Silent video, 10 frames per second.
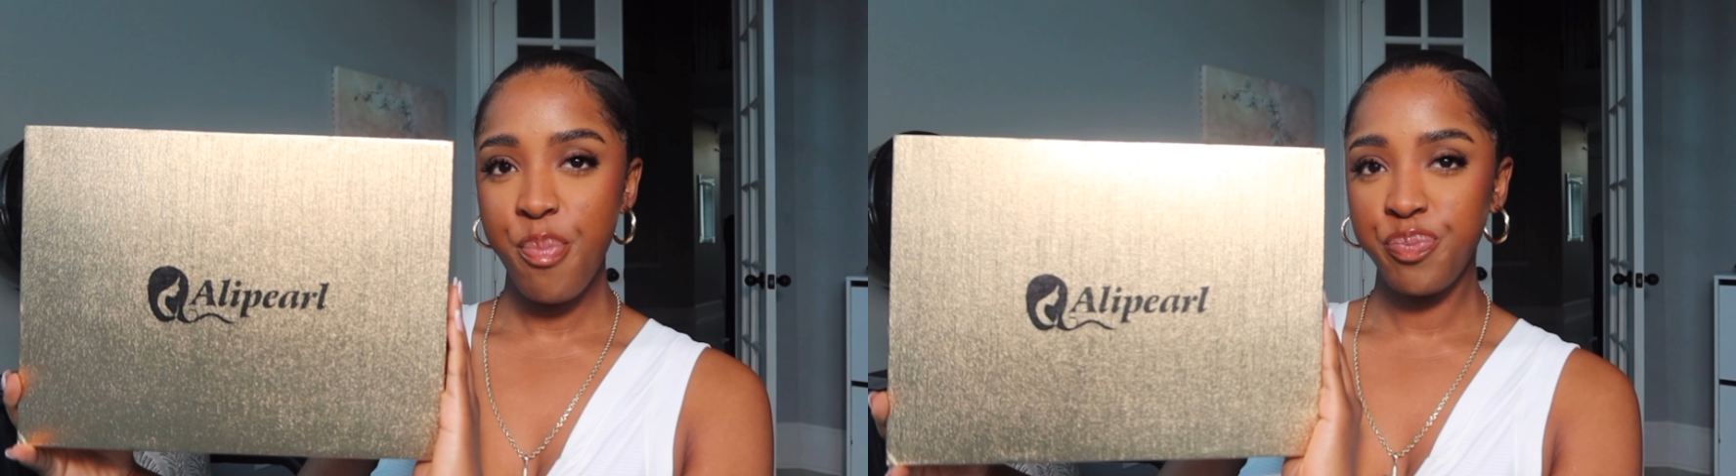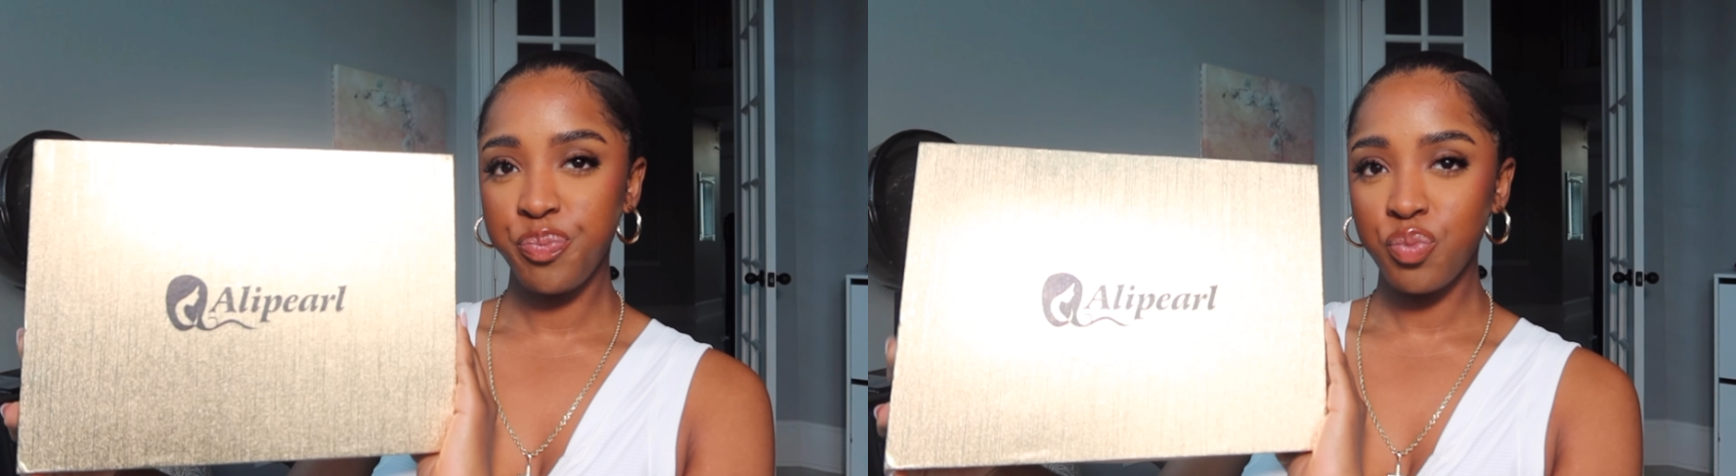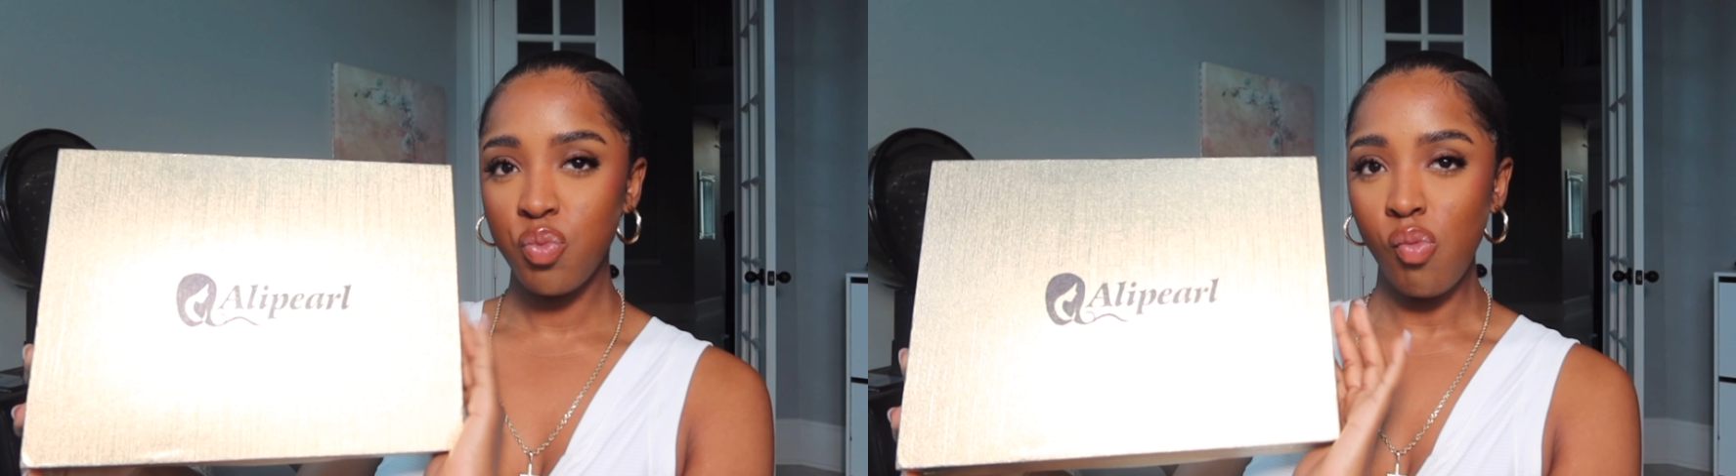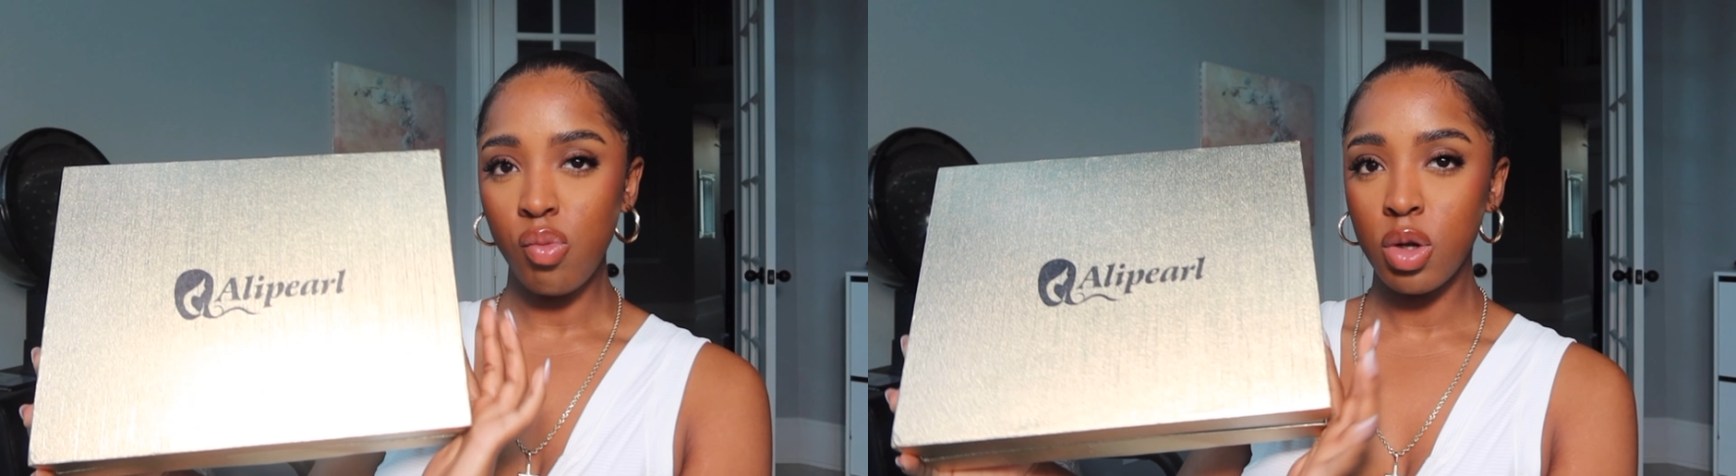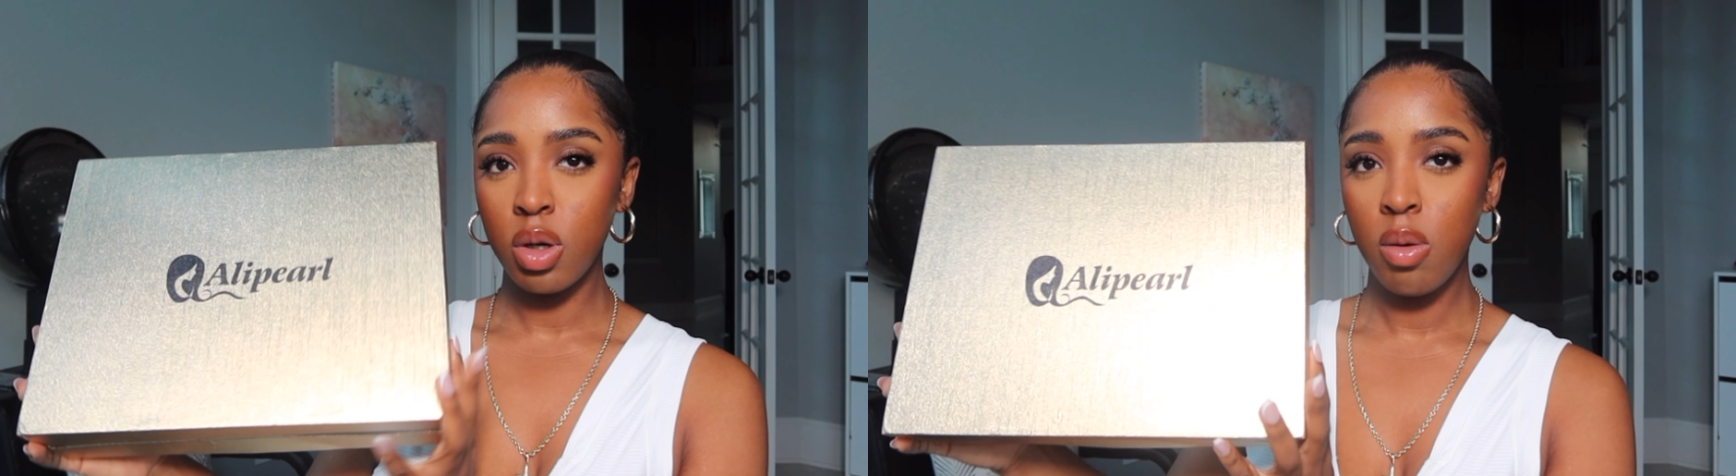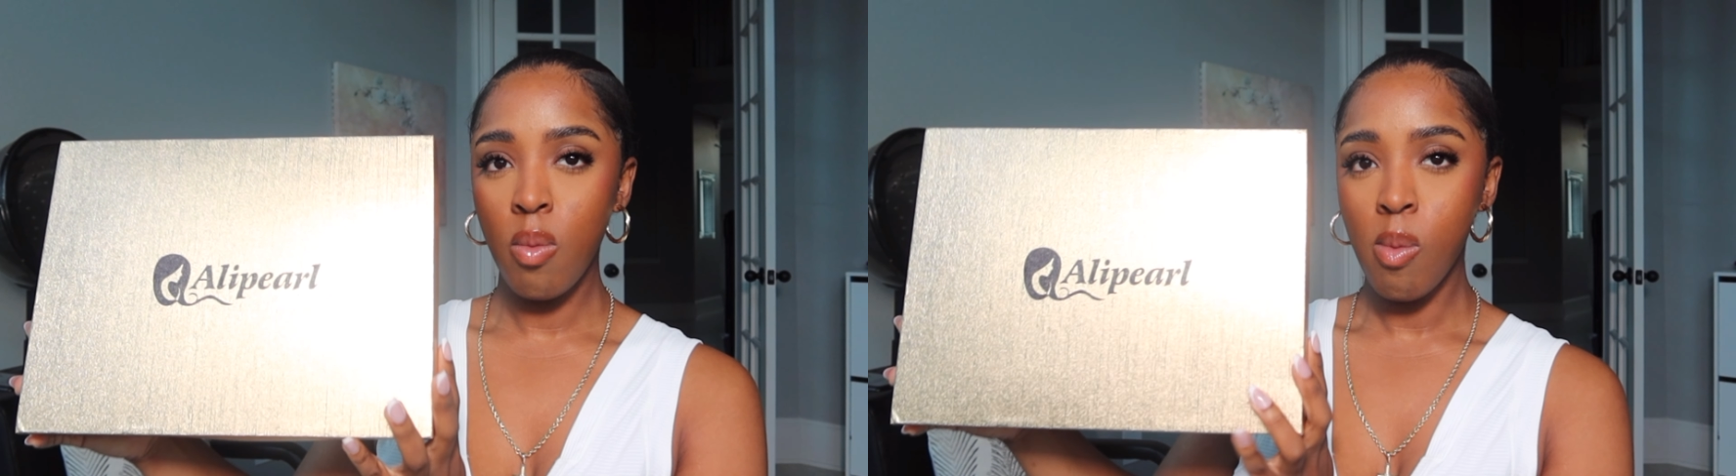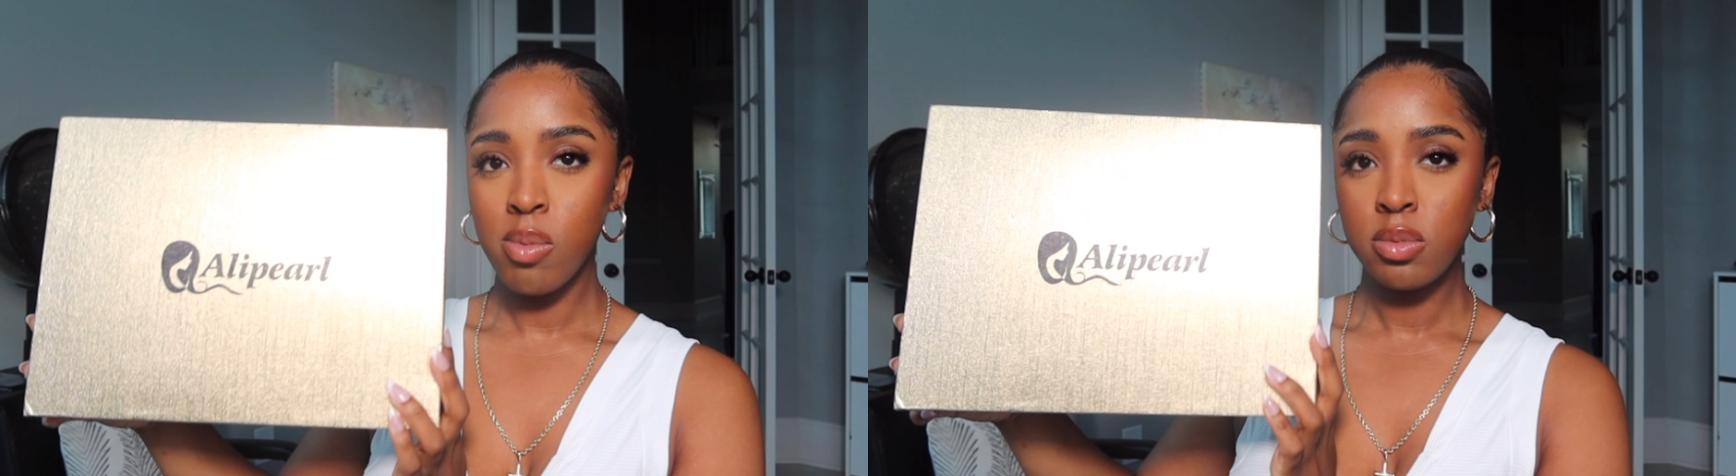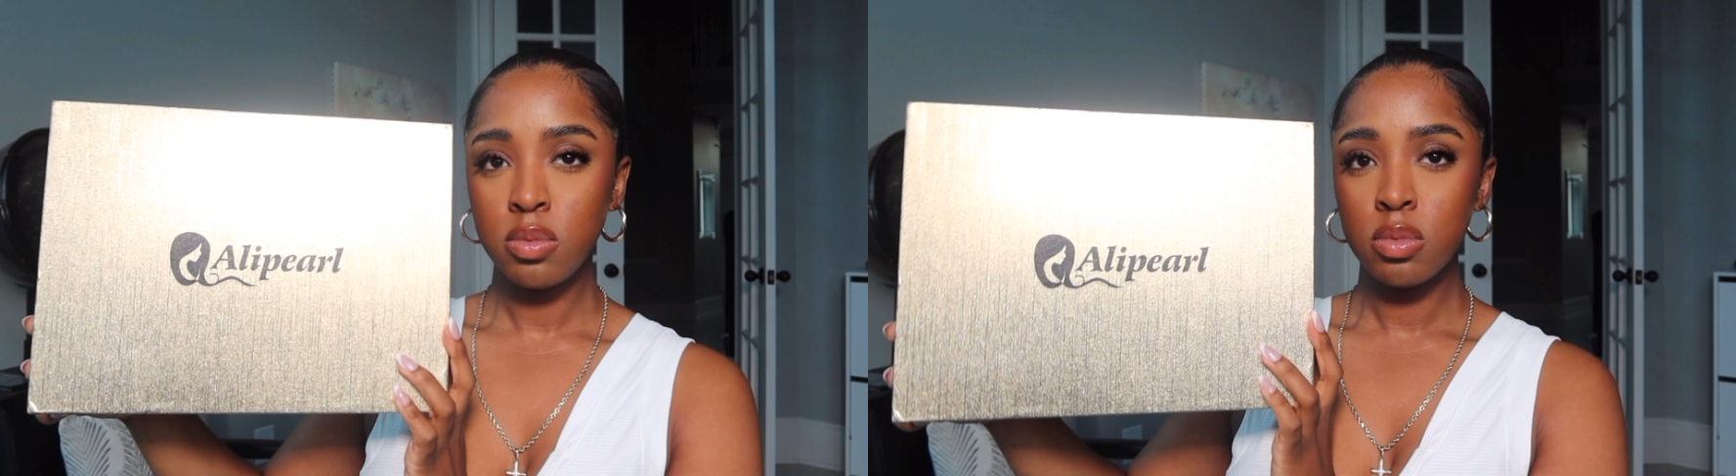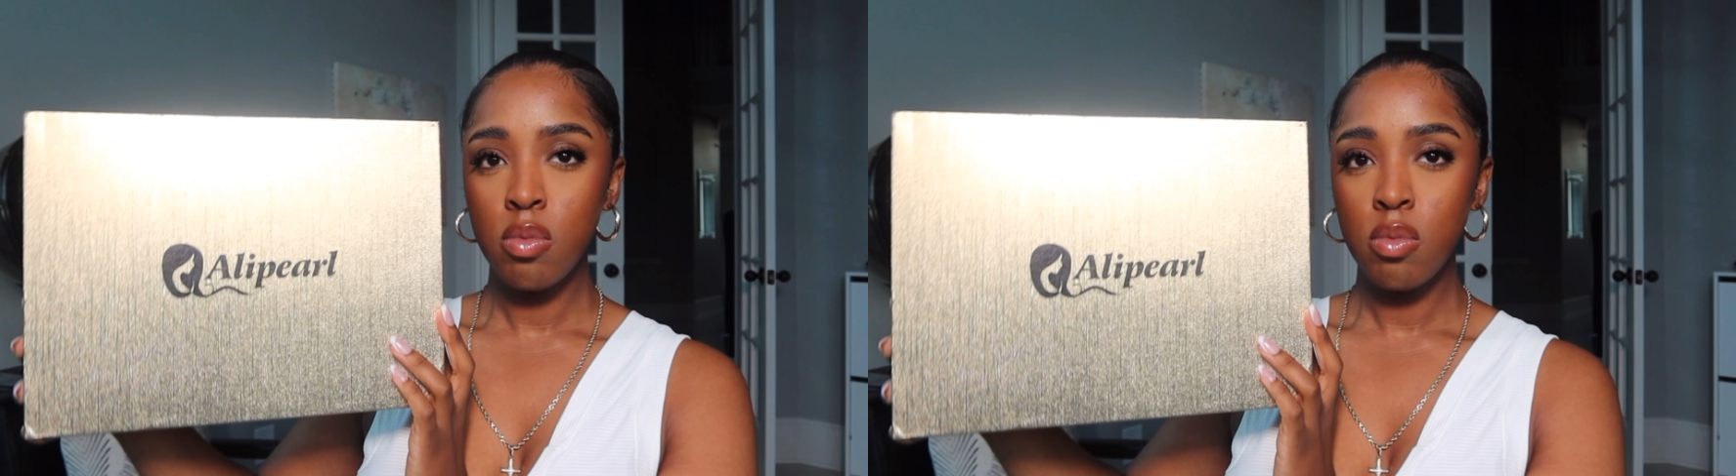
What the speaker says: So today I have a new wig from